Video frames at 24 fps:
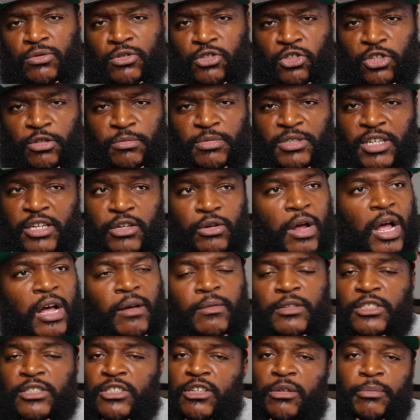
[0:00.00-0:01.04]
You know what I'm saying? You're
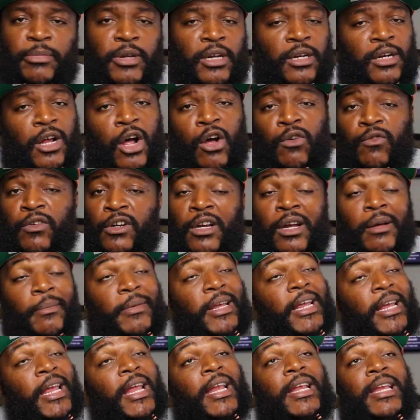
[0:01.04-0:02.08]
always going to be able to
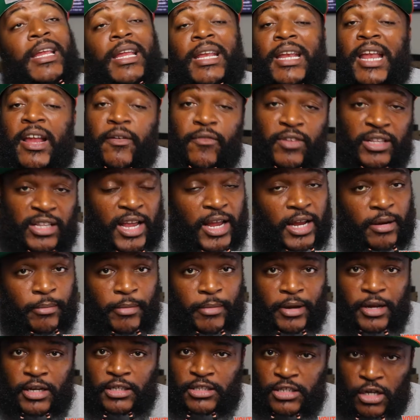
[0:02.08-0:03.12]
overcome any and
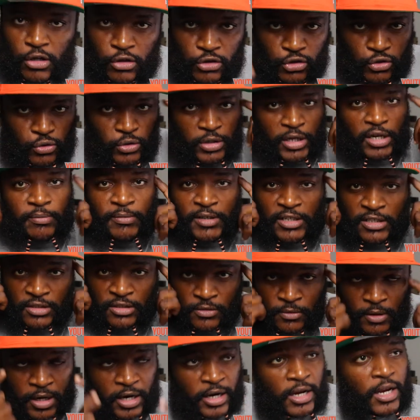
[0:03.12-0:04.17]
everything, man, as long as you keep
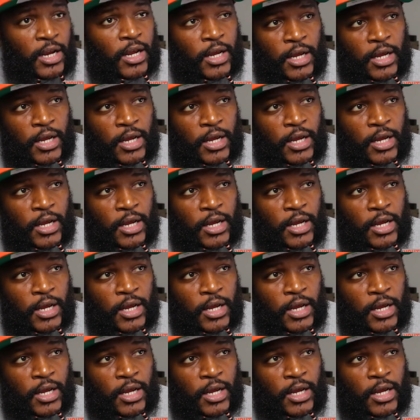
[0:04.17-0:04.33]
this right.